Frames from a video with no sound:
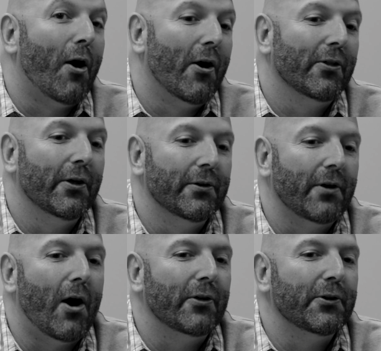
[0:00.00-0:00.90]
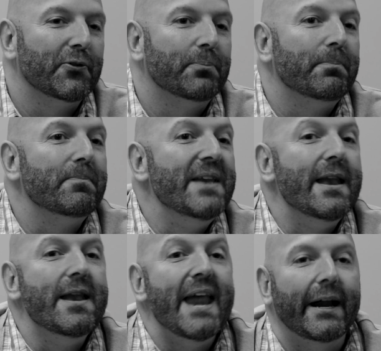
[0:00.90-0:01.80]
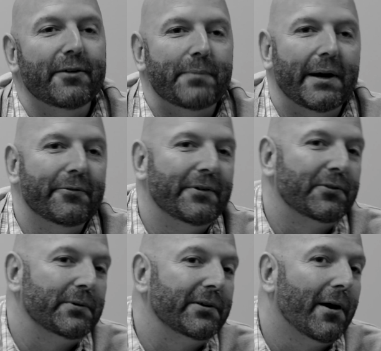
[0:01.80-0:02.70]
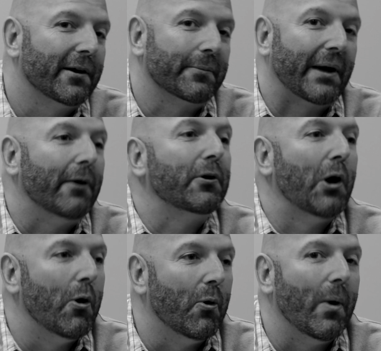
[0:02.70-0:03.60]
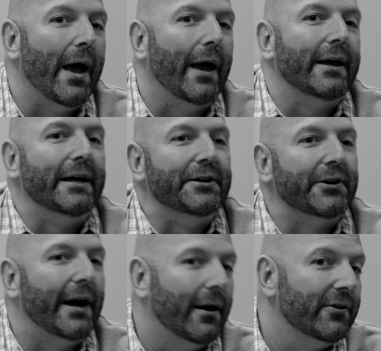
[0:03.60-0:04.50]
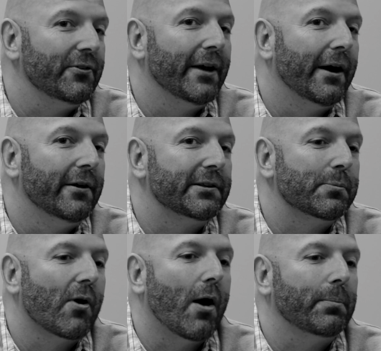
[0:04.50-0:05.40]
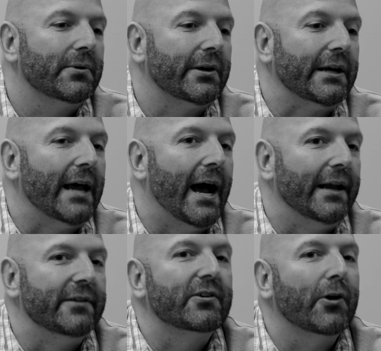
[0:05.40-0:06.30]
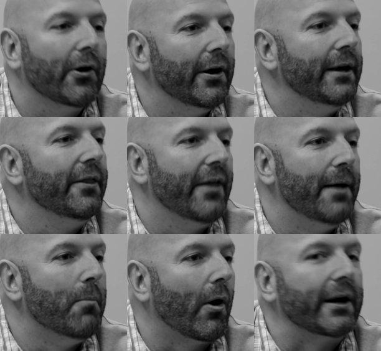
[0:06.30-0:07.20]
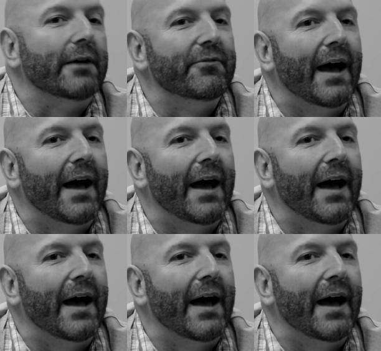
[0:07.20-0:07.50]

all those negative benefits we talked about go away, and your heirs inherit the property at its current then market value.